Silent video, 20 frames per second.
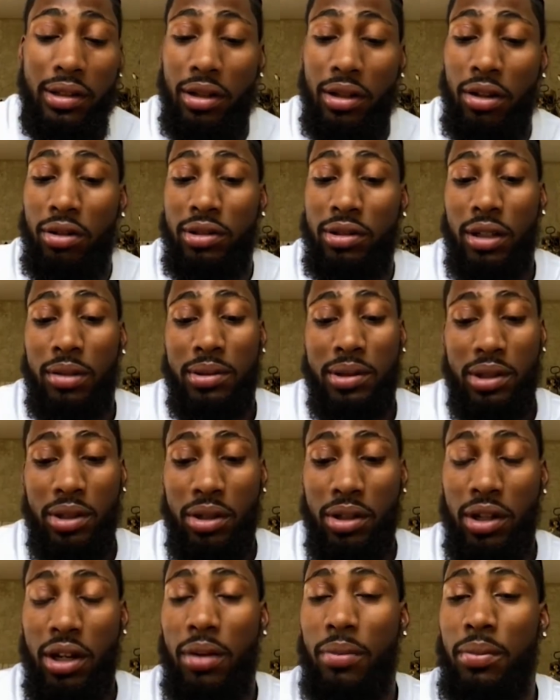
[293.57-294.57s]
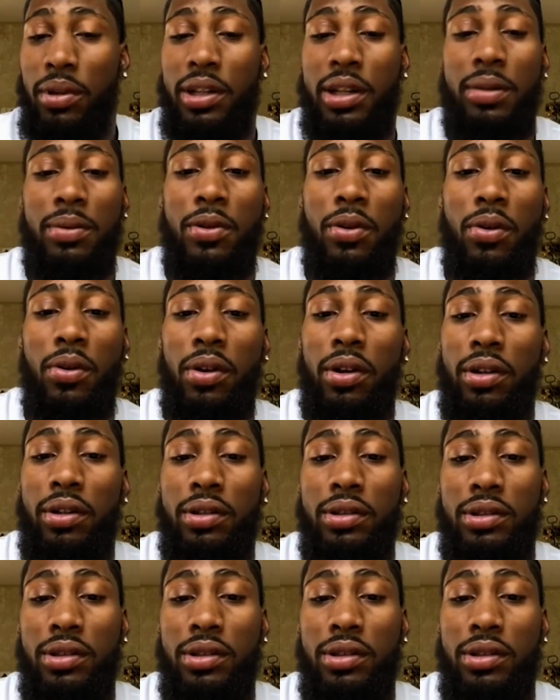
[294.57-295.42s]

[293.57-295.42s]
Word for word: as long as I'm still here, I'm gonna keep going.